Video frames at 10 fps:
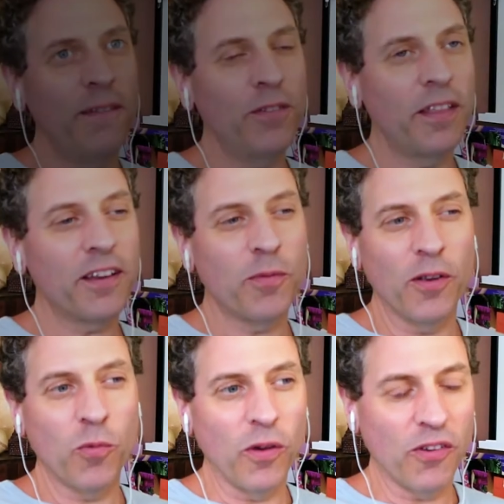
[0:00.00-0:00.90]
even though that
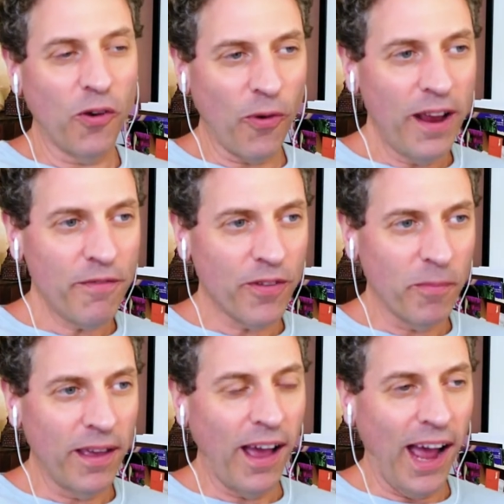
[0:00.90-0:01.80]
experience wasn't great for me,